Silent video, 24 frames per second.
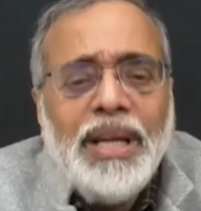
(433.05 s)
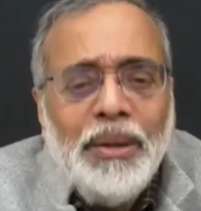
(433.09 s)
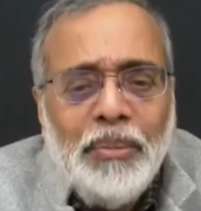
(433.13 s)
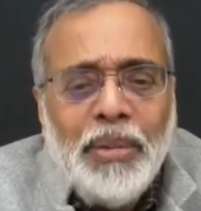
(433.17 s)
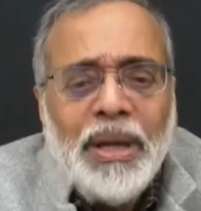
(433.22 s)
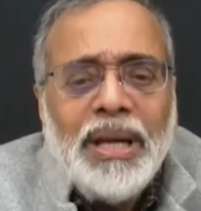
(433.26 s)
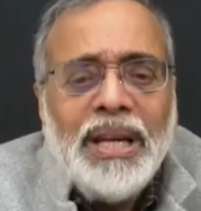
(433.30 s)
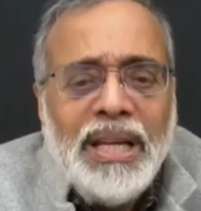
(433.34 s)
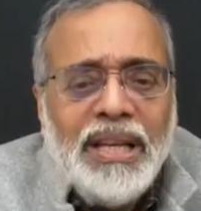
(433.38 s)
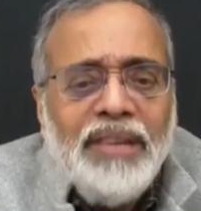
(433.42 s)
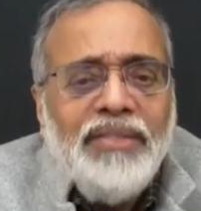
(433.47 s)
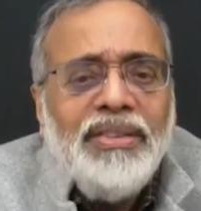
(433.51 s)

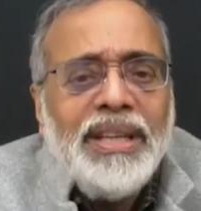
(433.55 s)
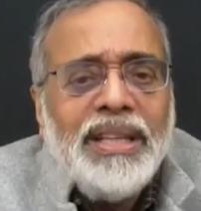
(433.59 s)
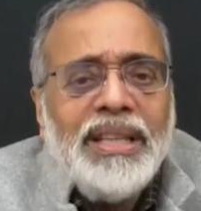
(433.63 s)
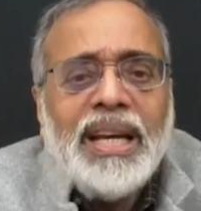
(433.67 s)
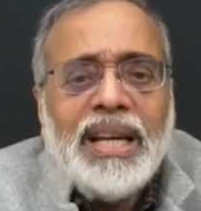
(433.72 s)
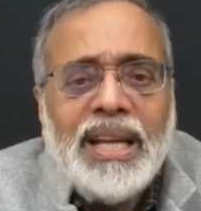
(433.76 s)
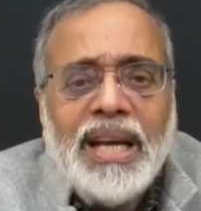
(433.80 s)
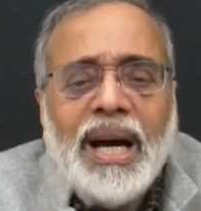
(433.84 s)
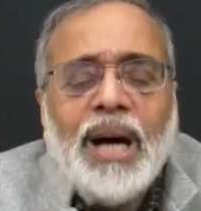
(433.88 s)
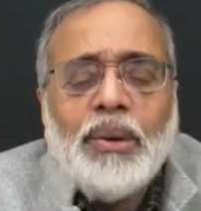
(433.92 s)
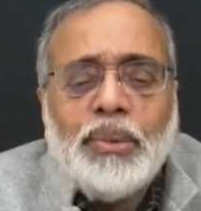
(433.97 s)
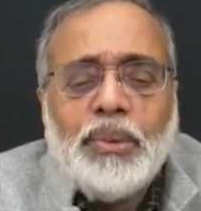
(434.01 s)
But leaving
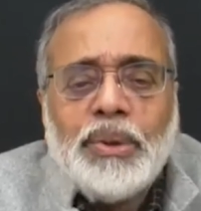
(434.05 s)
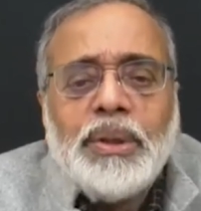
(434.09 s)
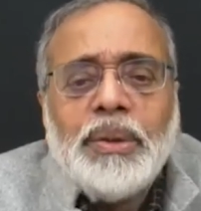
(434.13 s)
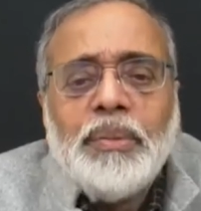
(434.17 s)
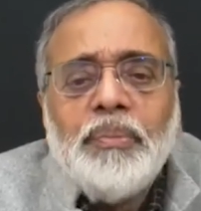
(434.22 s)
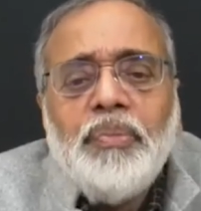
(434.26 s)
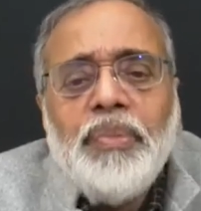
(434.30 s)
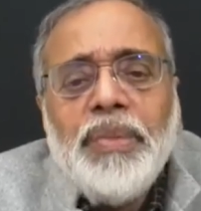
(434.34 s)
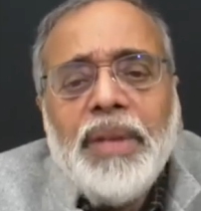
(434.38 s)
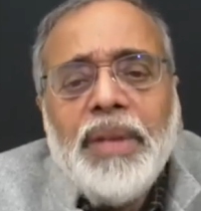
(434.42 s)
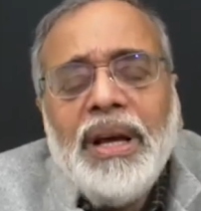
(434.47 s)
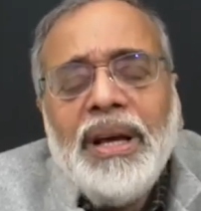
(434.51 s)
that out,
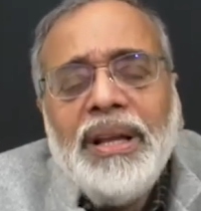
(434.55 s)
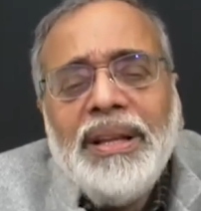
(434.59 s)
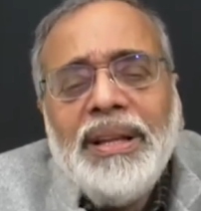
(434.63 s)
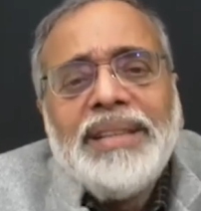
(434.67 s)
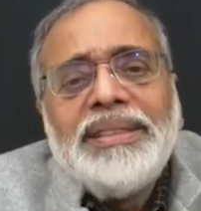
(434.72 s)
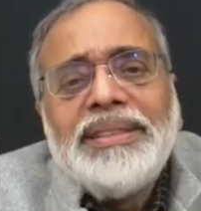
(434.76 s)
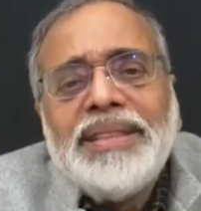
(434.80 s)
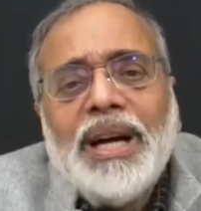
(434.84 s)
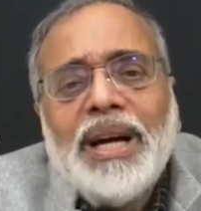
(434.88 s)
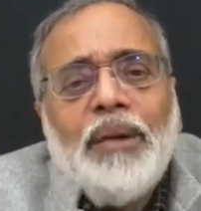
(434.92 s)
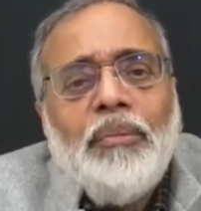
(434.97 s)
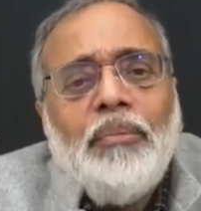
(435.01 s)

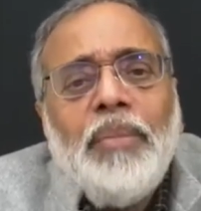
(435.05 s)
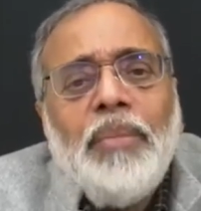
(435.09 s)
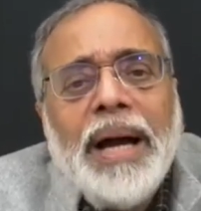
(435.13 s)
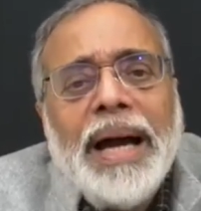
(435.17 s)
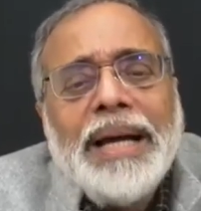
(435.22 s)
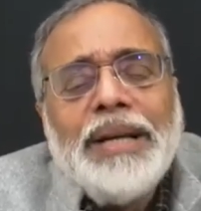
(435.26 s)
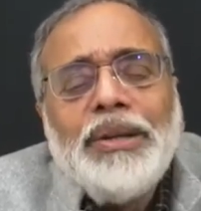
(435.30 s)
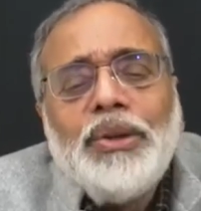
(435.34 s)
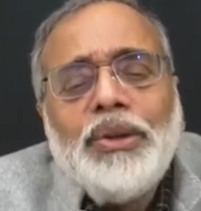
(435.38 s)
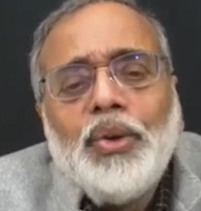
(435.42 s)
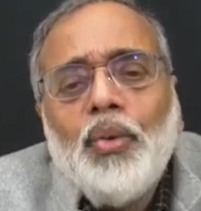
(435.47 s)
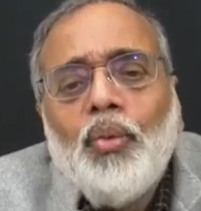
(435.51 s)
let's come
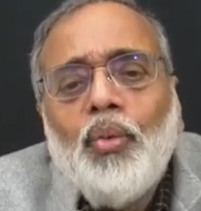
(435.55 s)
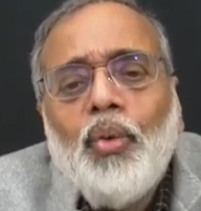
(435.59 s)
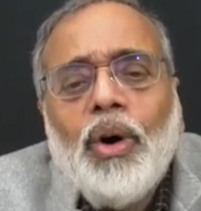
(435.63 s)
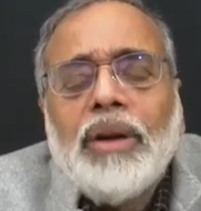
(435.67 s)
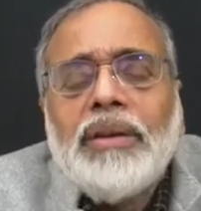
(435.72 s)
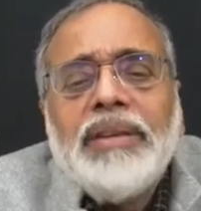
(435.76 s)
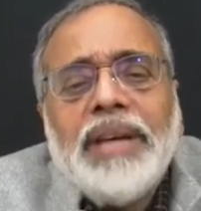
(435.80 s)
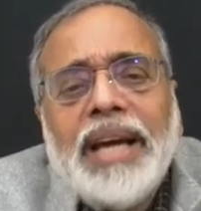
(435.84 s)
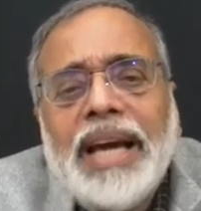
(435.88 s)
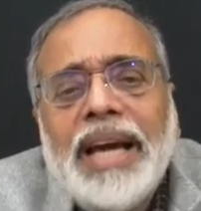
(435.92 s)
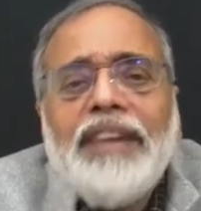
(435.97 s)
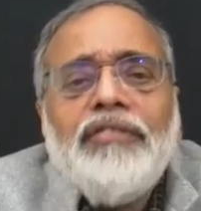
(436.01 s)
back to
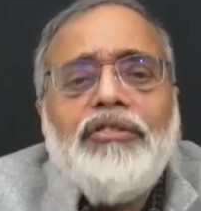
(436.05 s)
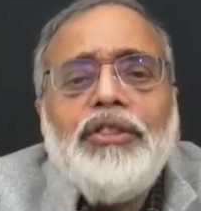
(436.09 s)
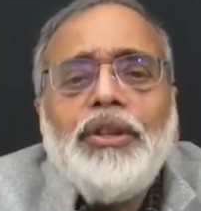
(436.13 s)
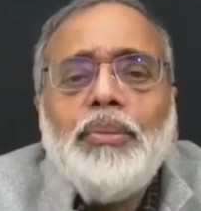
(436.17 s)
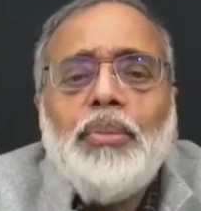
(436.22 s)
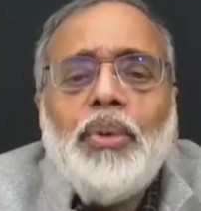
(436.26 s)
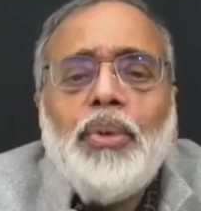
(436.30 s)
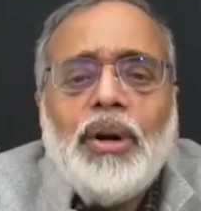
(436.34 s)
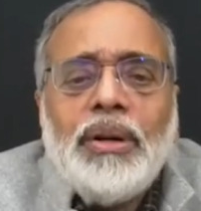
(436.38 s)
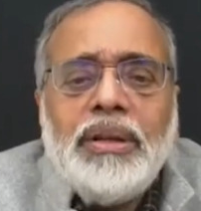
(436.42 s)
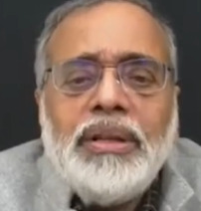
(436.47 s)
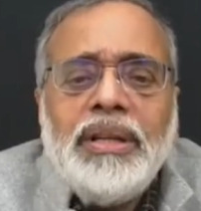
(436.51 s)
what
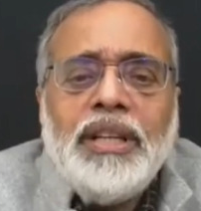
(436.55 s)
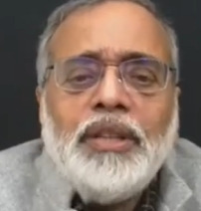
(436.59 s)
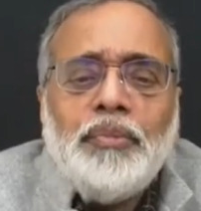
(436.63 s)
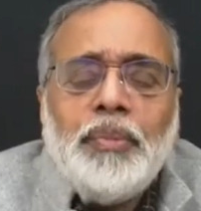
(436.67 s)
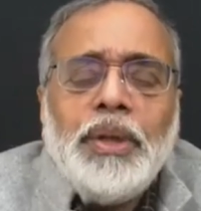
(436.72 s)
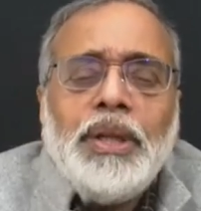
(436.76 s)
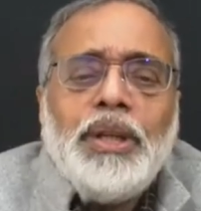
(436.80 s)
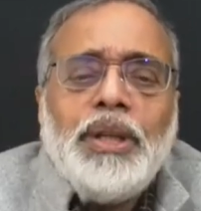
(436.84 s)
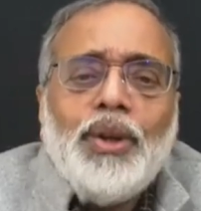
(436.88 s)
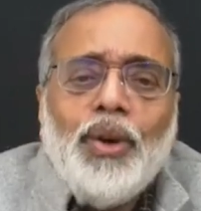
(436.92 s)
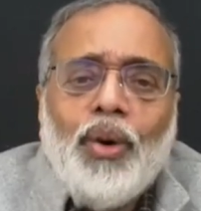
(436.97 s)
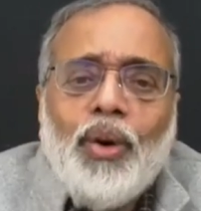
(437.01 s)
everybody has
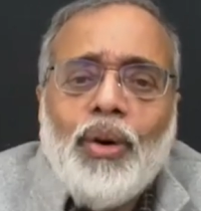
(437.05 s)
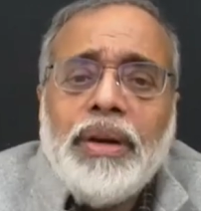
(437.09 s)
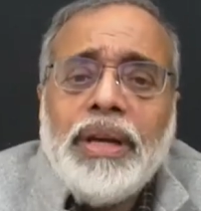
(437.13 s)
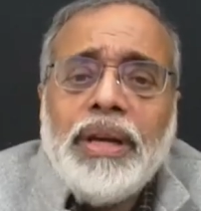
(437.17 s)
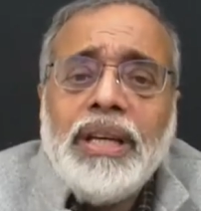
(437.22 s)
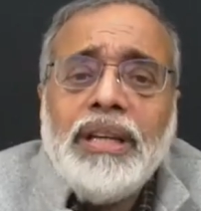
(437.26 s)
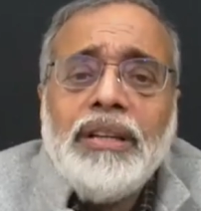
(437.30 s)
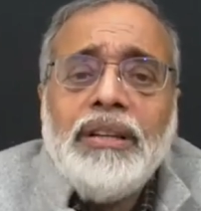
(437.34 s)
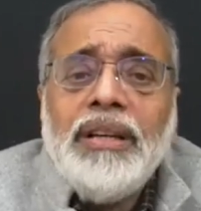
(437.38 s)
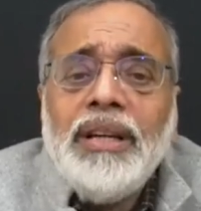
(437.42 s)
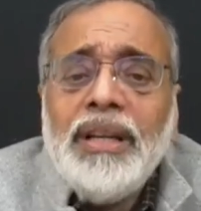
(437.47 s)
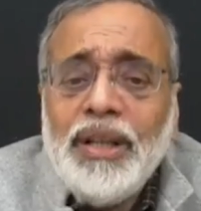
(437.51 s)
been
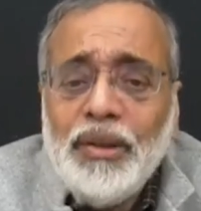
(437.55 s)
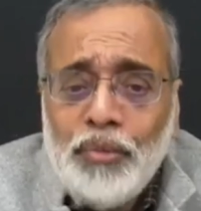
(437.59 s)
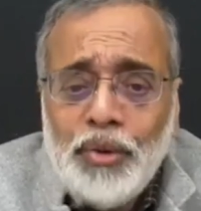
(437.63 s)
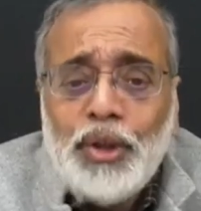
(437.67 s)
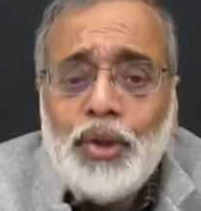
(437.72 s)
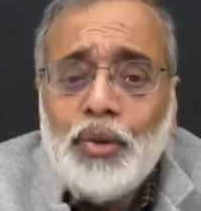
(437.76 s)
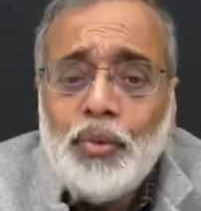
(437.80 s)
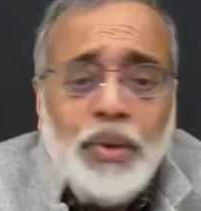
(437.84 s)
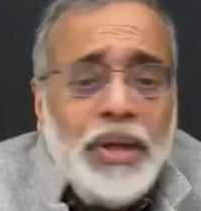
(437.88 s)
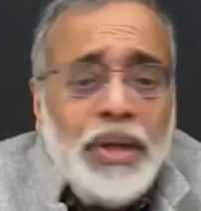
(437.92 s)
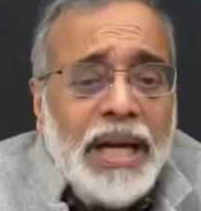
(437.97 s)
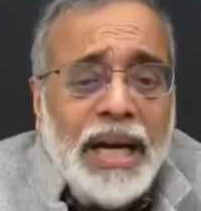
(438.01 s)
talking,
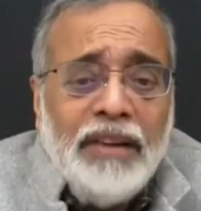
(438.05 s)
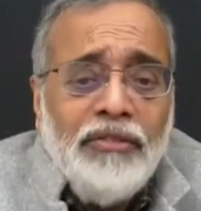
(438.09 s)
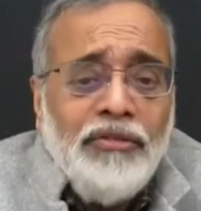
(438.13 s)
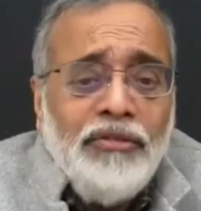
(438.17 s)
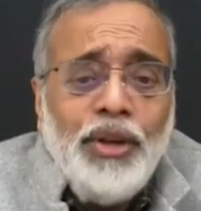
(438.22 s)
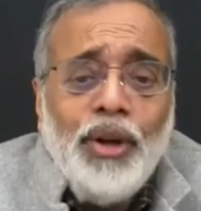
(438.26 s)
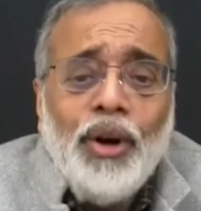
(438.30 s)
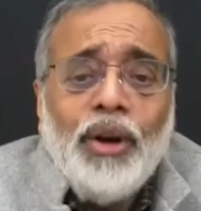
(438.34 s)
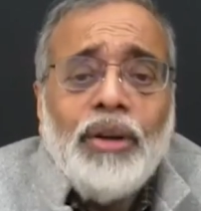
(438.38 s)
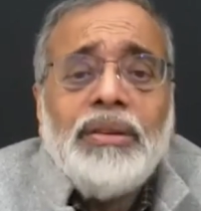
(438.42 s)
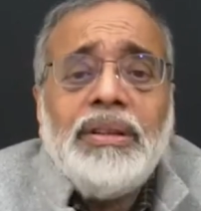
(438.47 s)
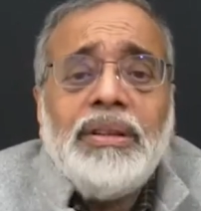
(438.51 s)
which we
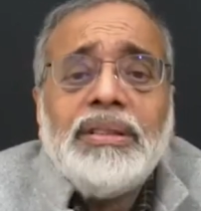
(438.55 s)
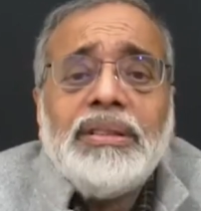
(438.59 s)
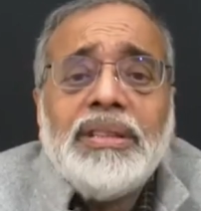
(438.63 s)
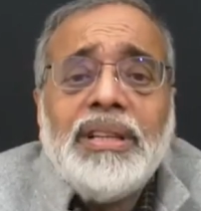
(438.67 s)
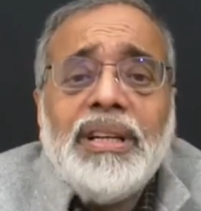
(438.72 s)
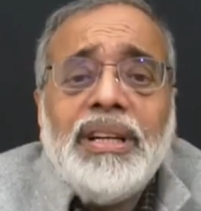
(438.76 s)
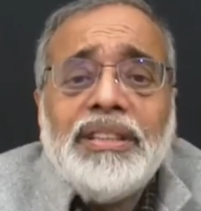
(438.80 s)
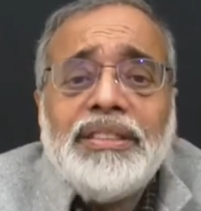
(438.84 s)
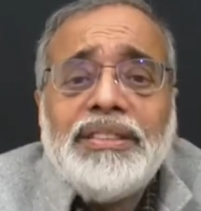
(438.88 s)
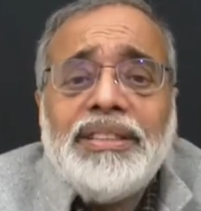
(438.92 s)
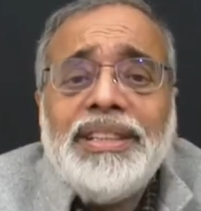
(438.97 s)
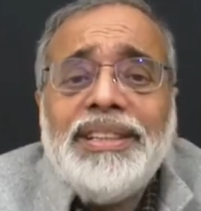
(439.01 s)
have not
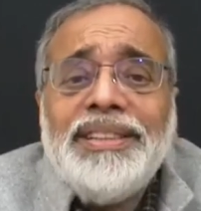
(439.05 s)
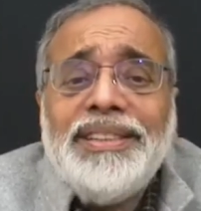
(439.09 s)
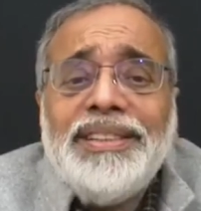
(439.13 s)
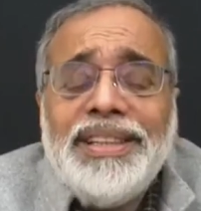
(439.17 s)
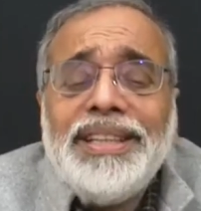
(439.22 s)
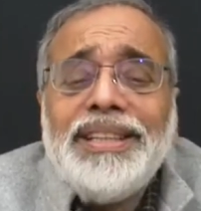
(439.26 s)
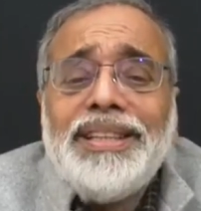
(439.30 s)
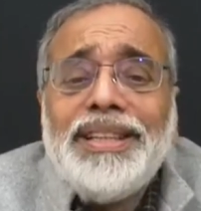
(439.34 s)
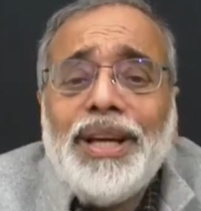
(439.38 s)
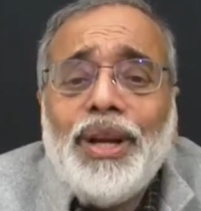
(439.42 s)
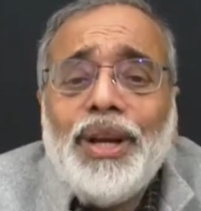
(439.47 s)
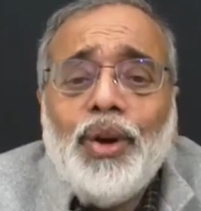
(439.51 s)
discussed in
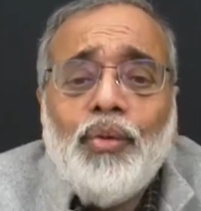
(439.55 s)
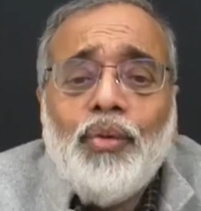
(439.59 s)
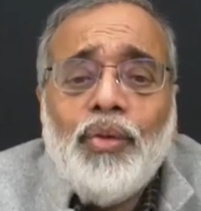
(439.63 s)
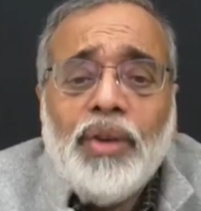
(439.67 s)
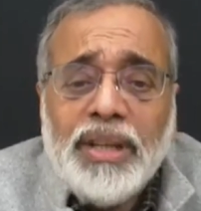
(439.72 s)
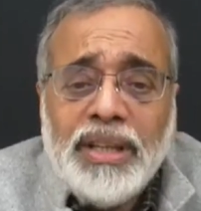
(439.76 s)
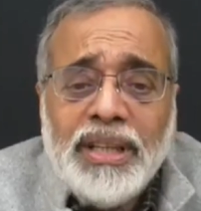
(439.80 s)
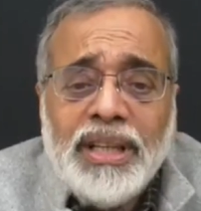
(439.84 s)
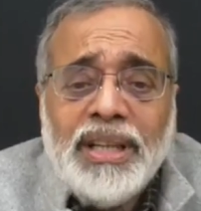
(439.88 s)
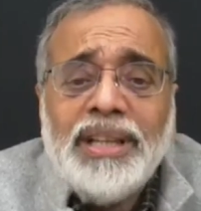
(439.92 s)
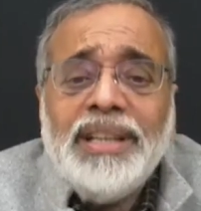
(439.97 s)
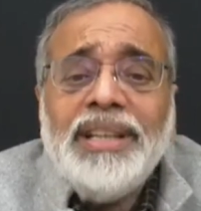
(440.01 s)
detail over
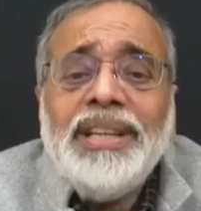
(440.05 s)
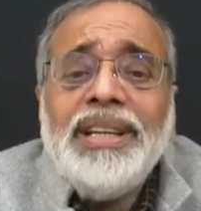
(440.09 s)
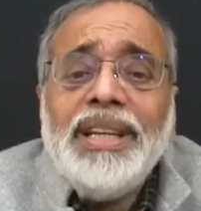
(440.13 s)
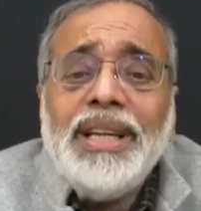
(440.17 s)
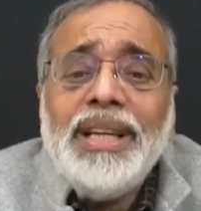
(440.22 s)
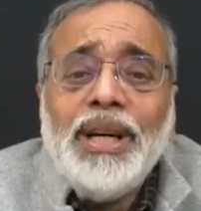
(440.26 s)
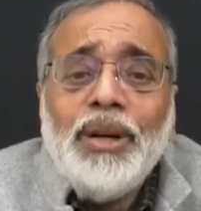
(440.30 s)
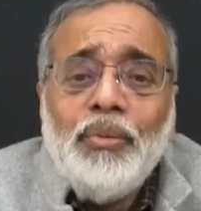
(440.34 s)
here.